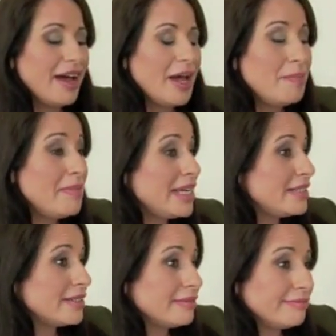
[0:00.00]

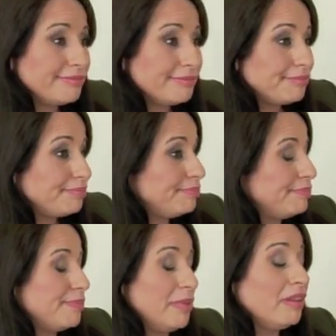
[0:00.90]
amazing
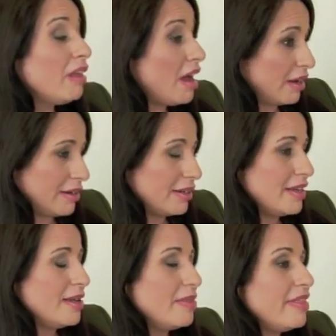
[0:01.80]
luck
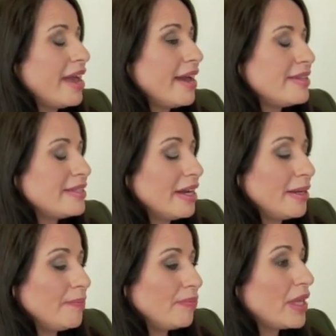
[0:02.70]
that
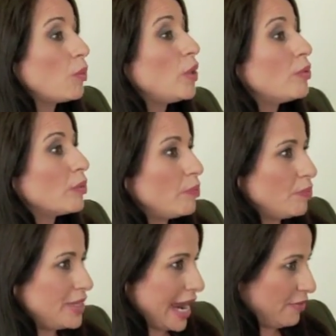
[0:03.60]
um, that we were
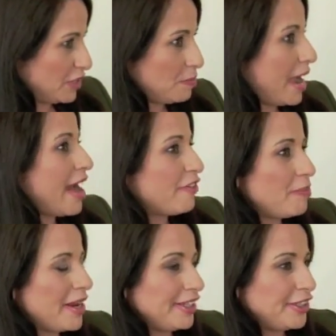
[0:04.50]
down this path for
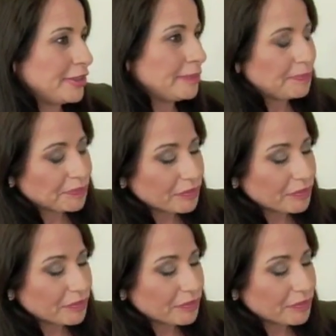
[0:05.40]
about a year